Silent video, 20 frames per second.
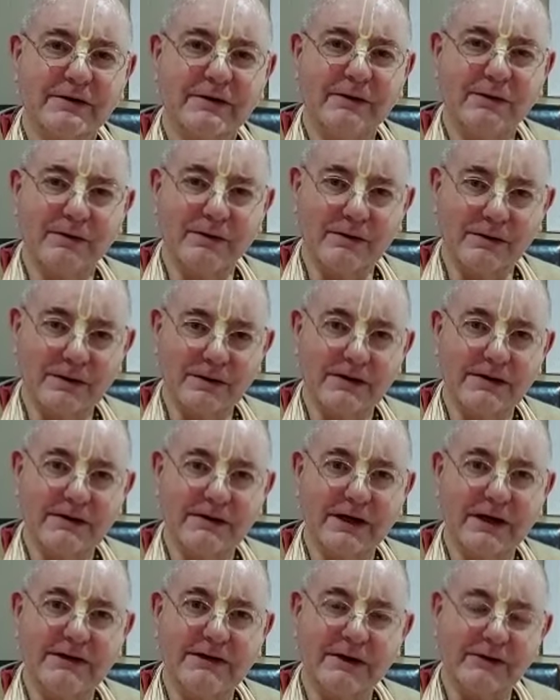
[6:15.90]
Or
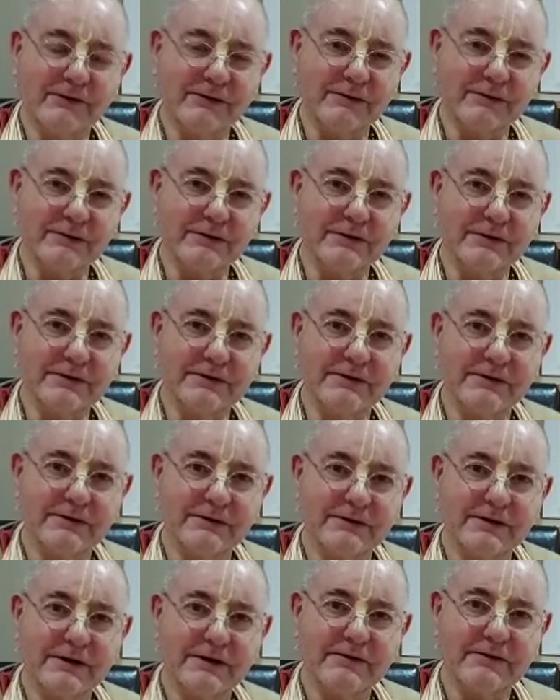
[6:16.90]
another word,
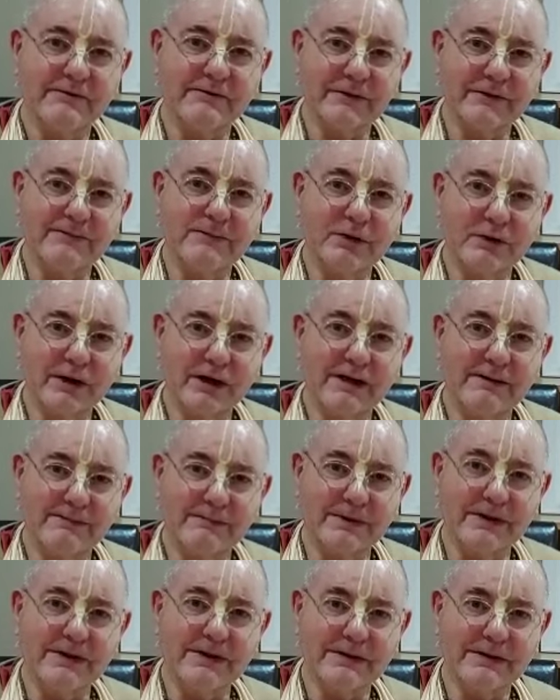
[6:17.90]

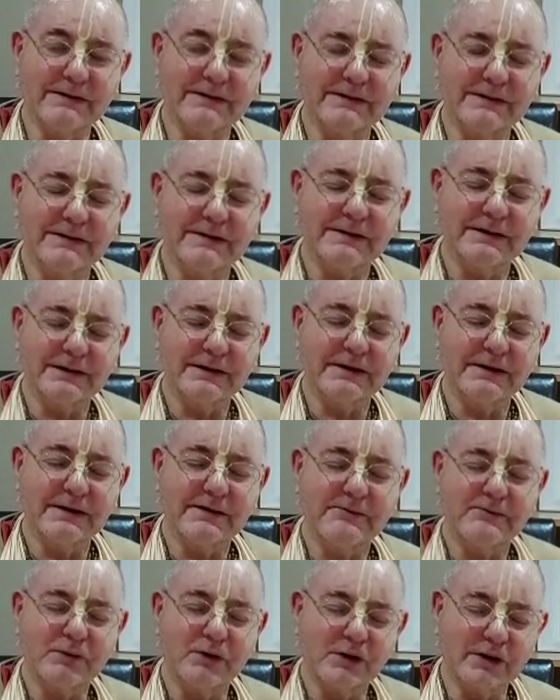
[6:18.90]
vipralamba.
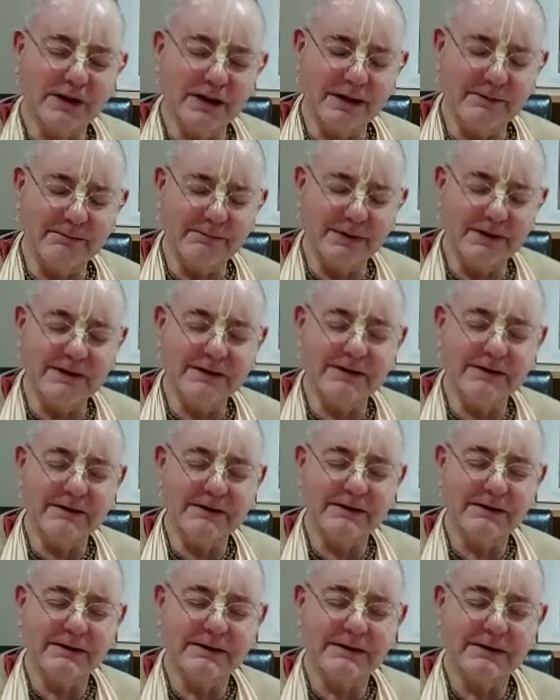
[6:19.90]
Pralamba
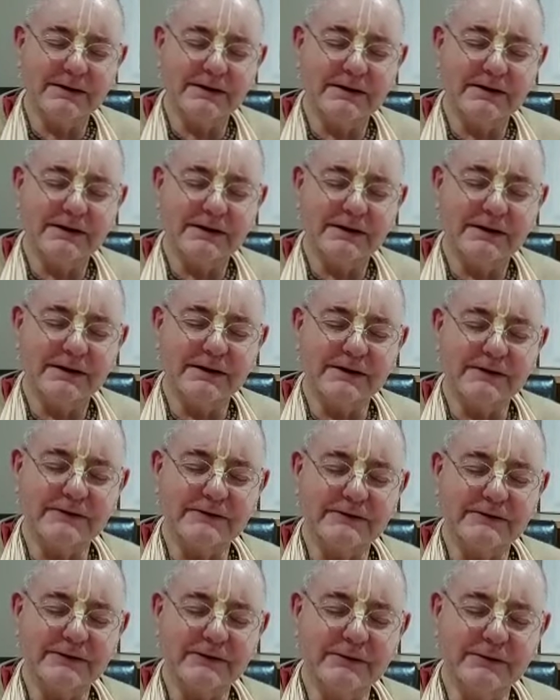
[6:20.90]

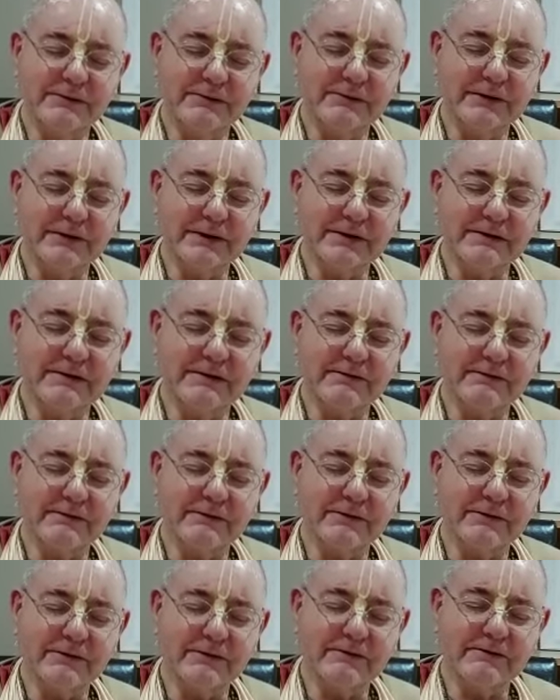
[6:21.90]
is union.
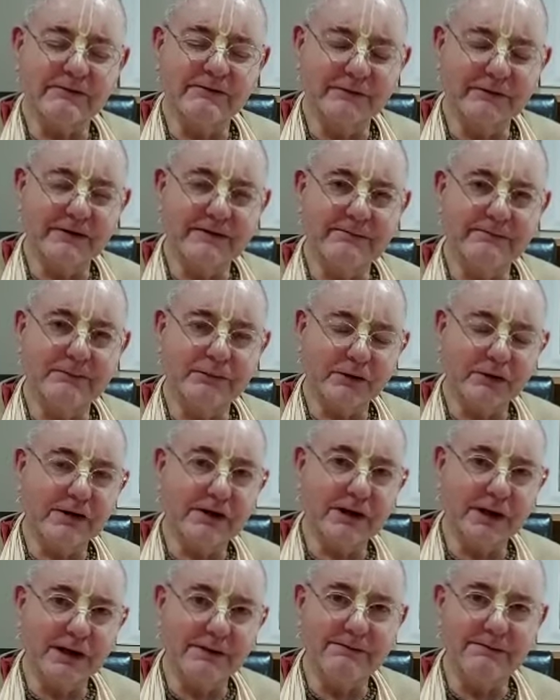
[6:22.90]

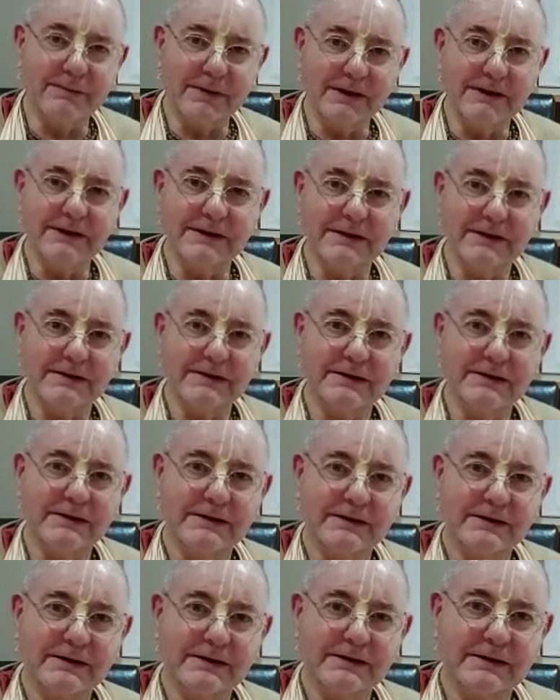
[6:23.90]
Vipralamba
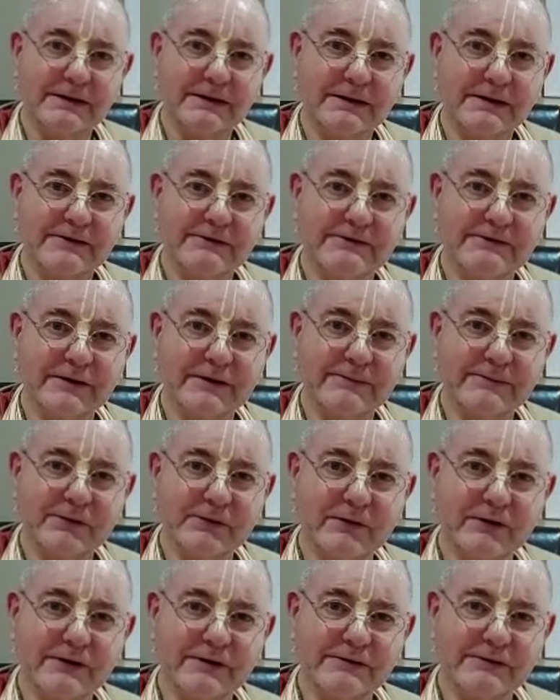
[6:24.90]
is
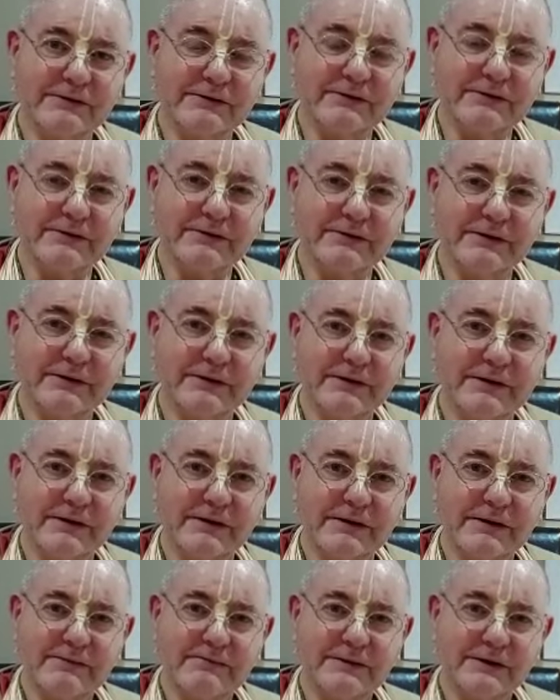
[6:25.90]
separation.
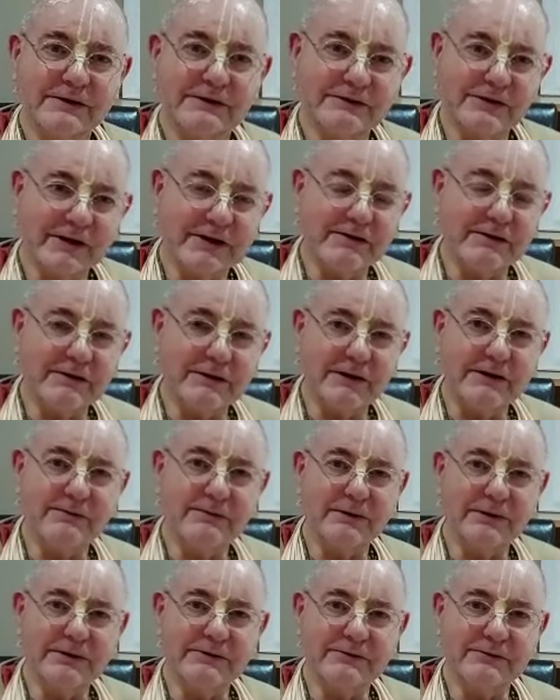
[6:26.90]
But generally,
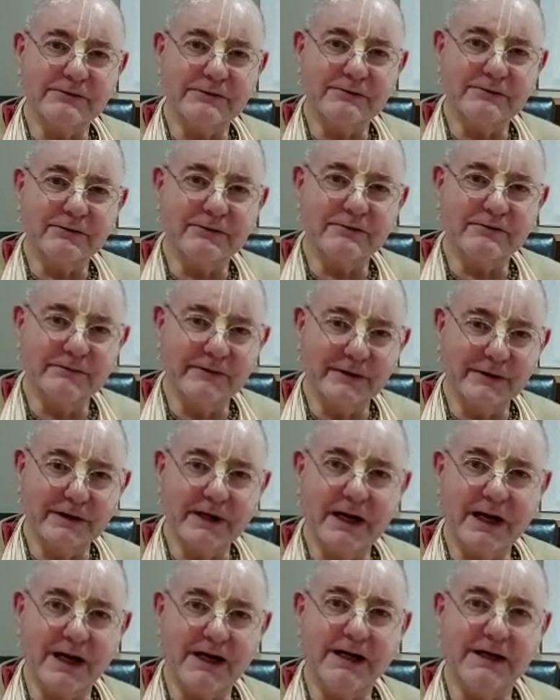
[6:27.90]
we use the word
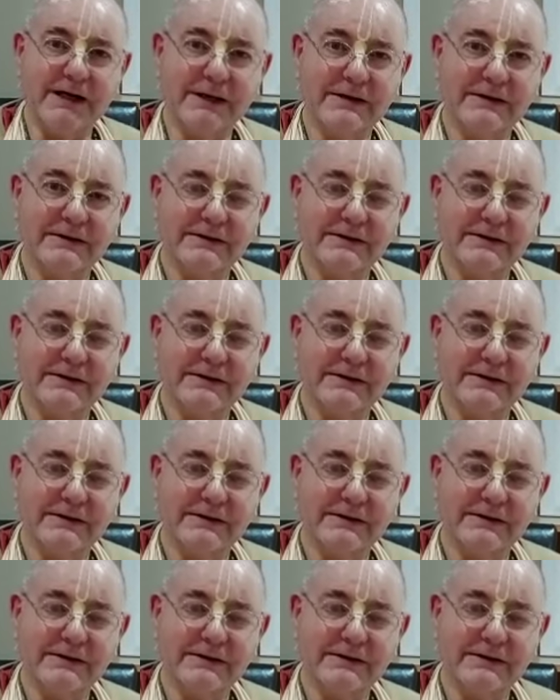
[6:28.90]
viraha.